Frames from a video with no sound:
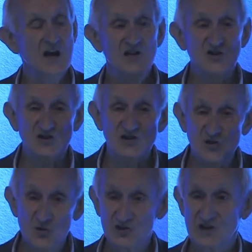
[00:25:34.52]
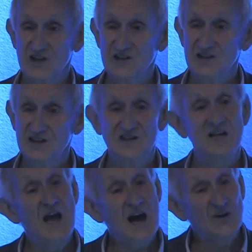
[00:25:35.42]
to source ideas
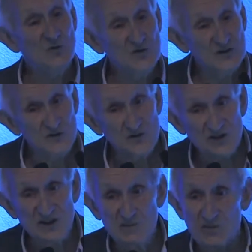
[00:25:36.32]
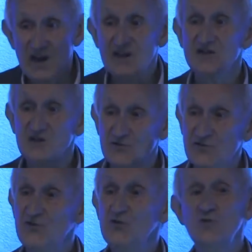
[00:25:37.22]
and also to spread and
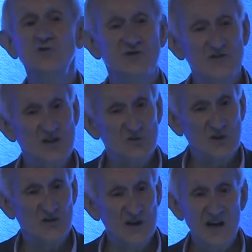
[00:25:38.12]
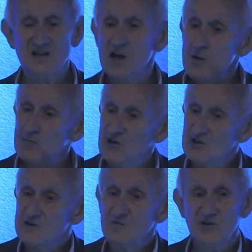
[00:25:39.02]
diffuse the things we create
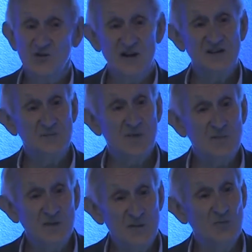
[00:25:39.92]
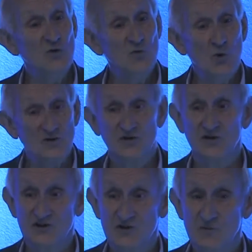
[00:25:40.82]
because they've been created by people who want to
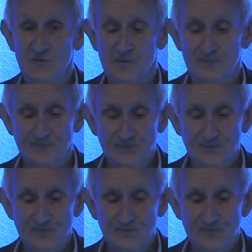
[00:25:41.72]
consume them.